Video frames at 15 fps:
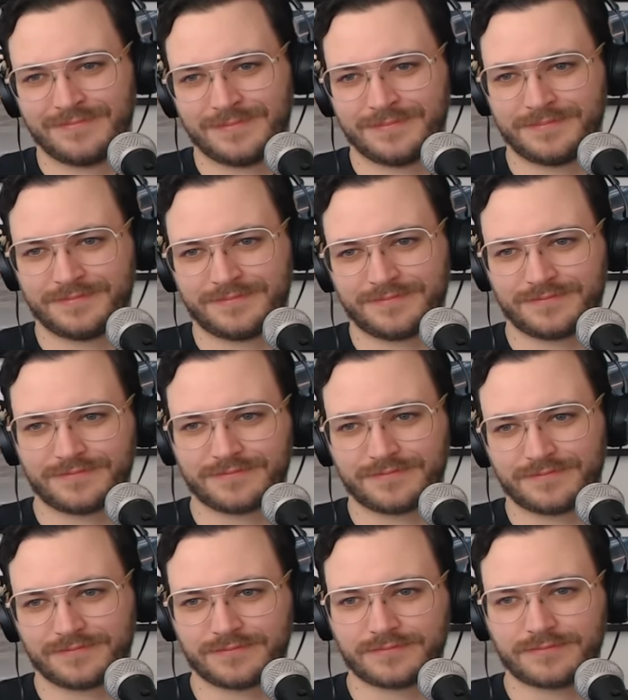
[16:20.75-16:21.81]

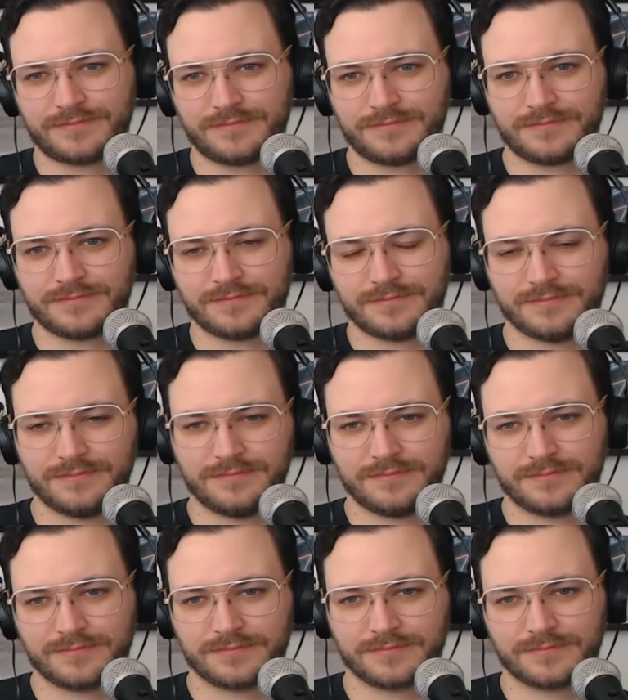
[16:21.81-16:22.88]

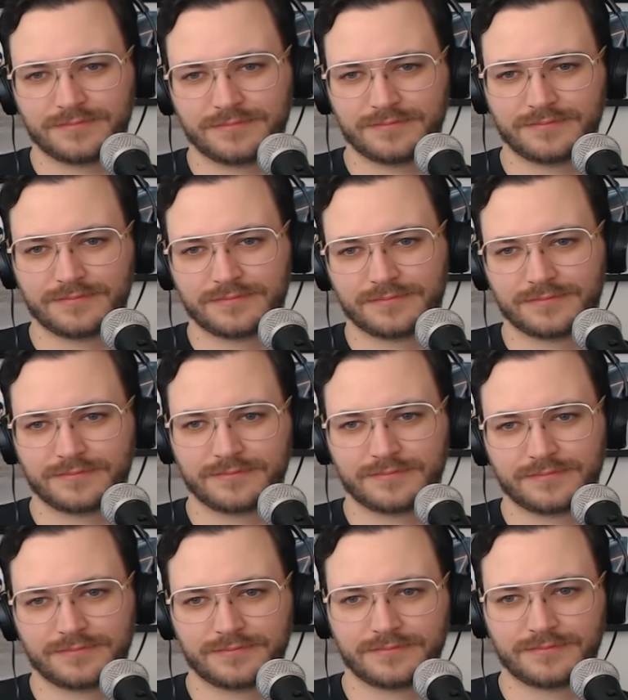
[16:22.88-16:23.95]

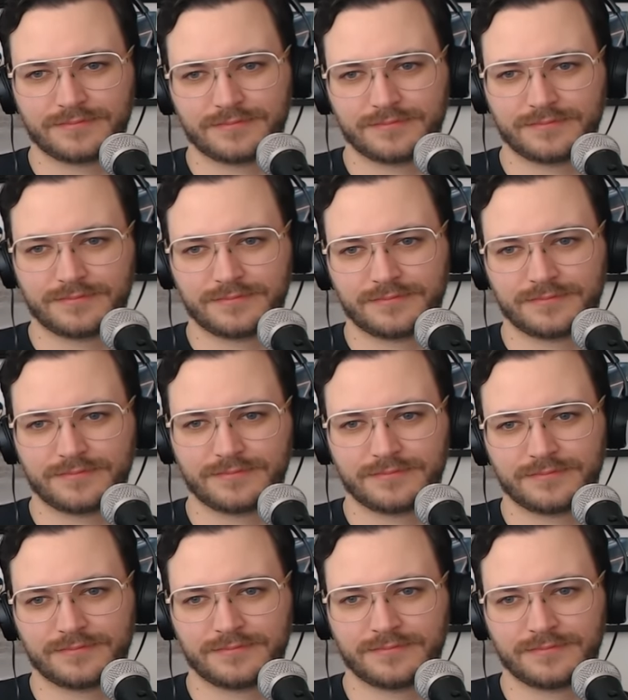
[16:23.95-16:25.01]

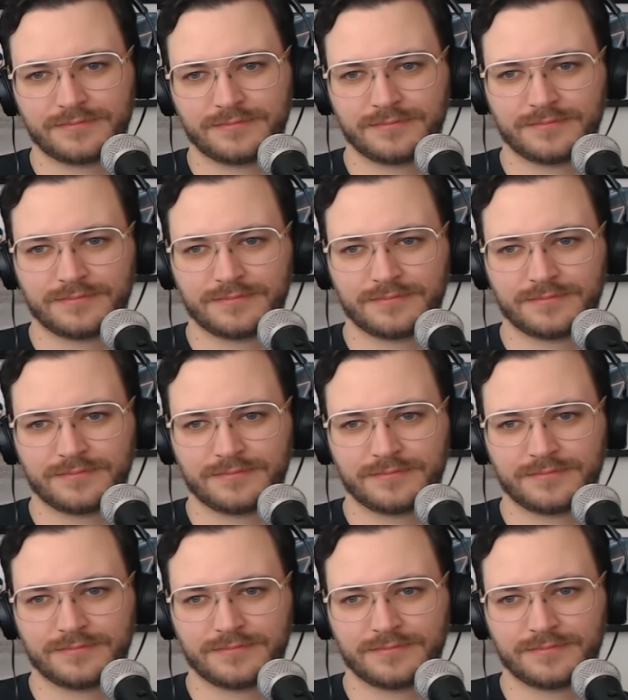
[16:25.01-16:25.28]
(not speaking)